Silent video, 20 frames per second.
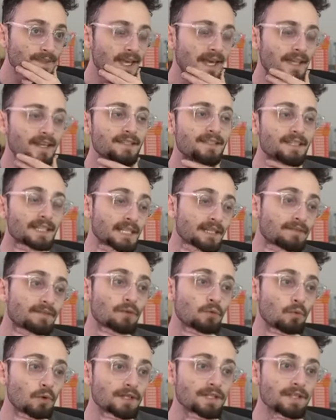and it's
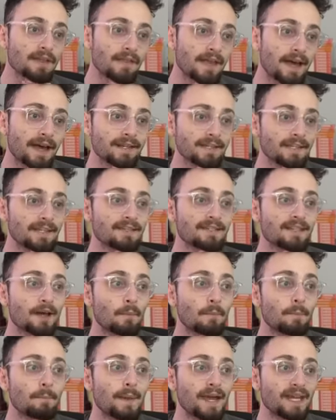even worse than that. It is now
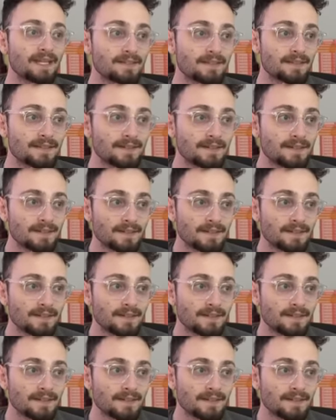mate.